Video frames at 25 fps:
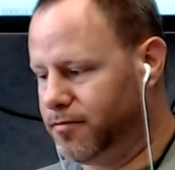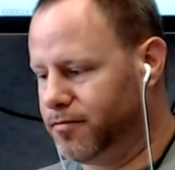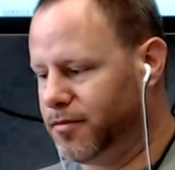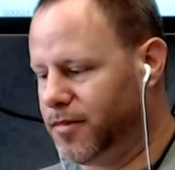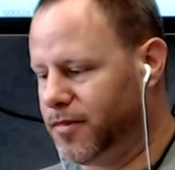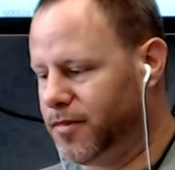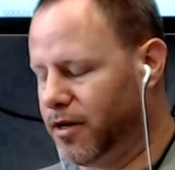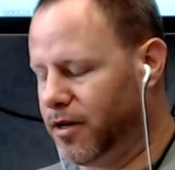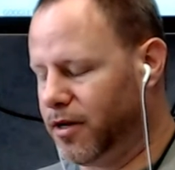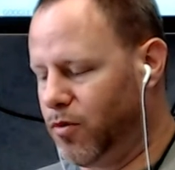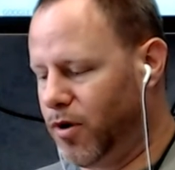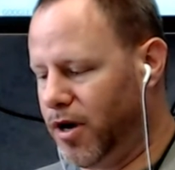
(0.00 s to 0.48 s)

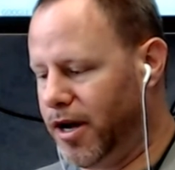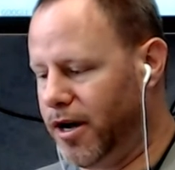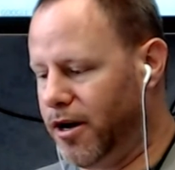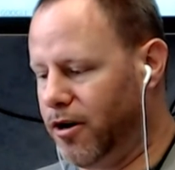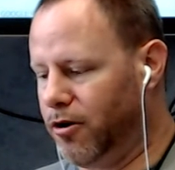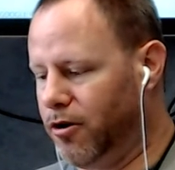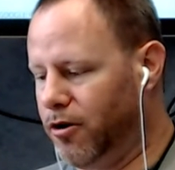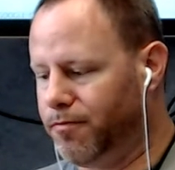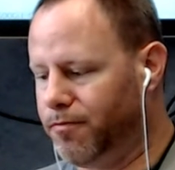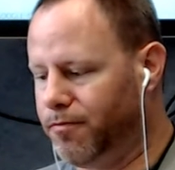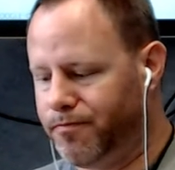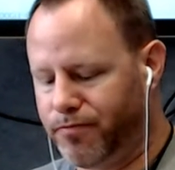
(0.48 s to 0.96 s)
it's like
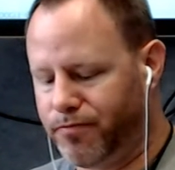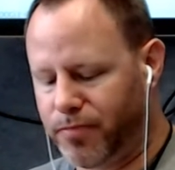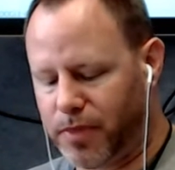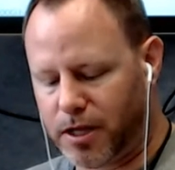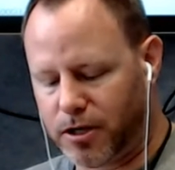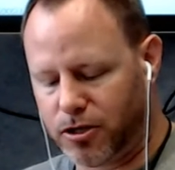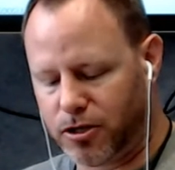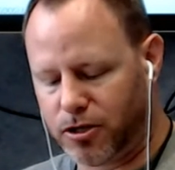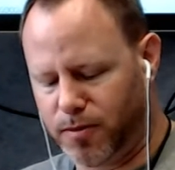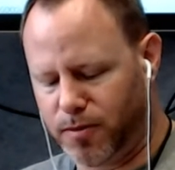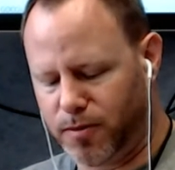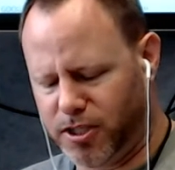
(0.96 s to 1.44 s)
wow,
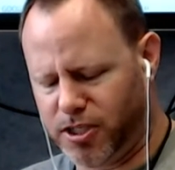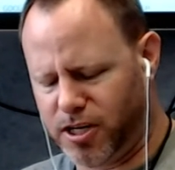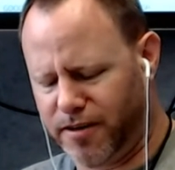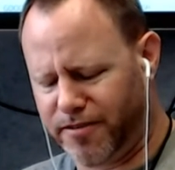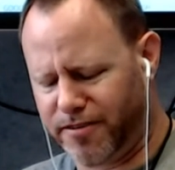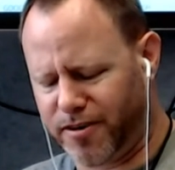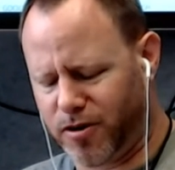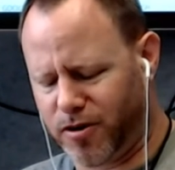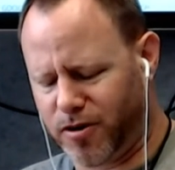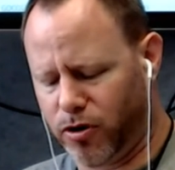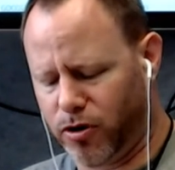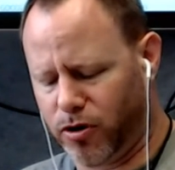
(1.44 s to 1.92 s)
so much
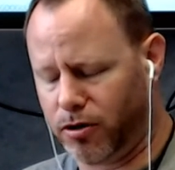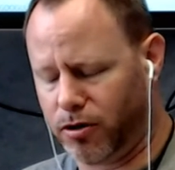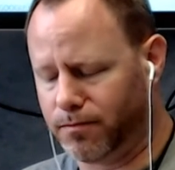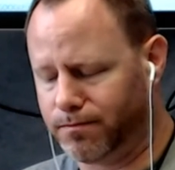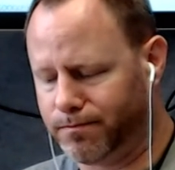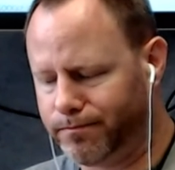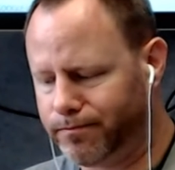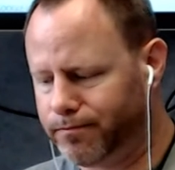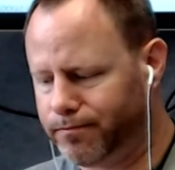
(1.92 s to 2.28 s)
stuff going on.